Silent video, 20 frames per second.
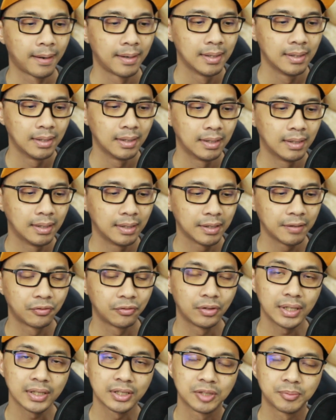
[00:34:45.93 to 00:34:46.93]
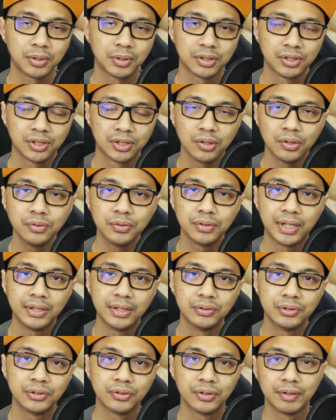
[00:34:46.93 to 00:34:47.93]
Uh, if you'd like to support the show, you can
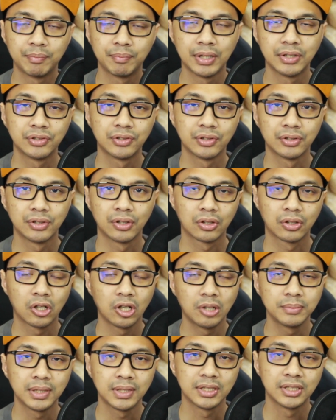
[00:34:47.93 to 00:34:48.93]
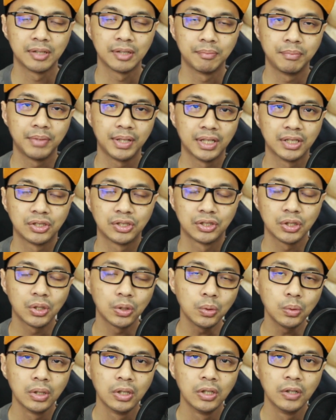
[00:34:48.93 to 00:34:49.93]
do so at patreon.com slash MBS
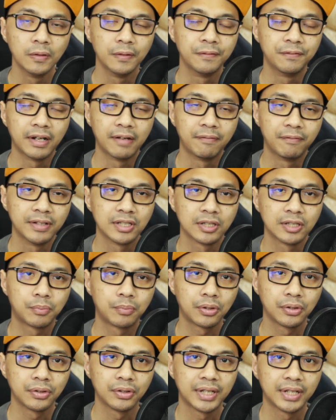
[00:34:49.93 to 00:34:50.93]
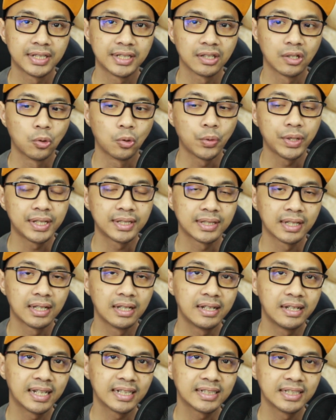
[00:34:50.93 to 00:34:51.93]
show. With every support, you get a week's
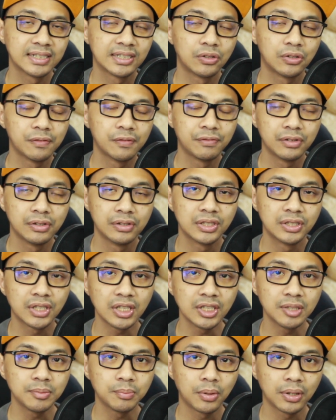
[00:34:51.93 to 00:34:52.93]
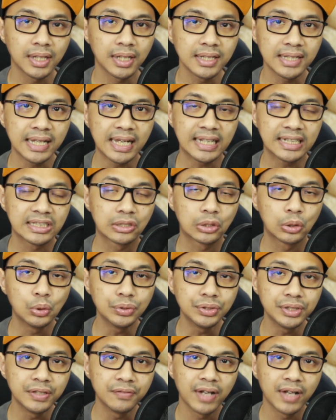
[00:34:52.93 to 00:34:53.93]
early access to review and discussion podcast,
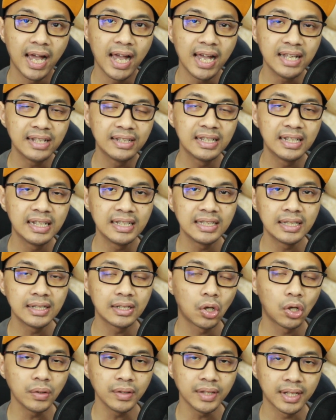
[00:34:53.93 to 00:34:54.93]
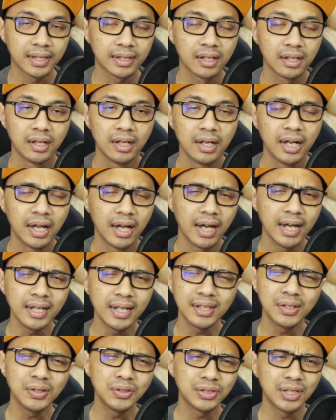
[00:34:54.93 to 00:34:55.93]
exclusive and deleted content. And a
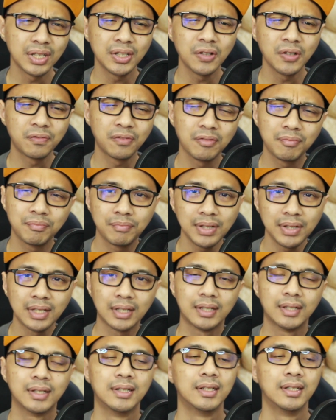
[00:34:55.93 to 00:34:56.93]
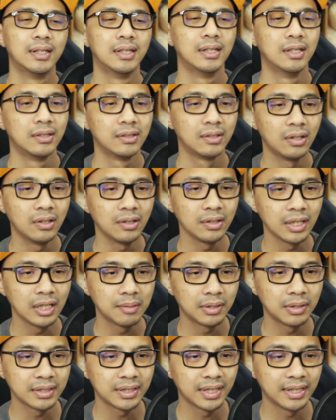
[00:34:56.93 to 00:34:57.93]
huge thank you from me. Talking
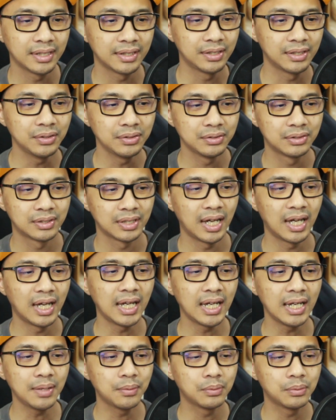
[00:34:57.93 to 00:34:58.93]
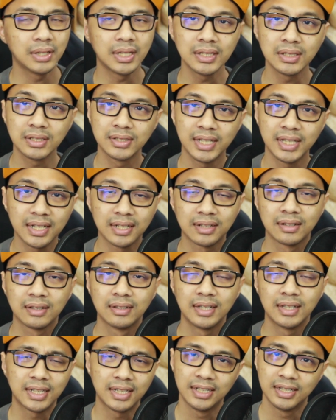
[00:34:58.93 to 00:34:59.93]
about the thank yous, I would like to thank
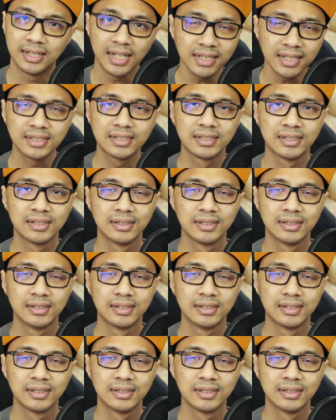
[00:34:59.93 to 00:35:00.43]
Lucky Knight,